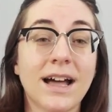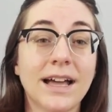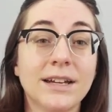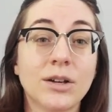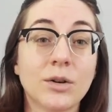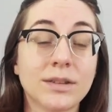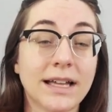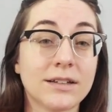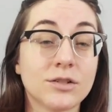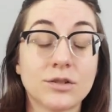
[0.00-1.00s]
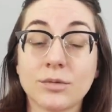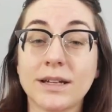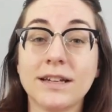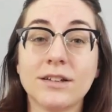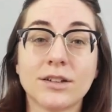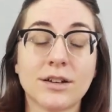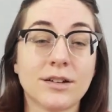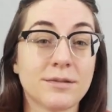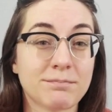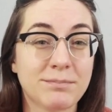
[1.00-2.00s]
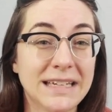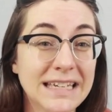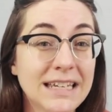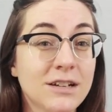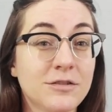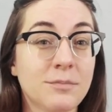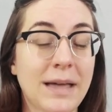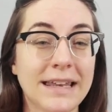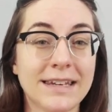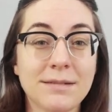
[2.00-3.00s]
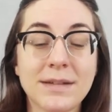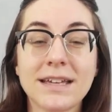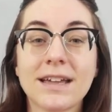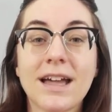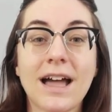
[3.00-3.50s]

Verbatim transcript: I know that during the beginning of the pandemic,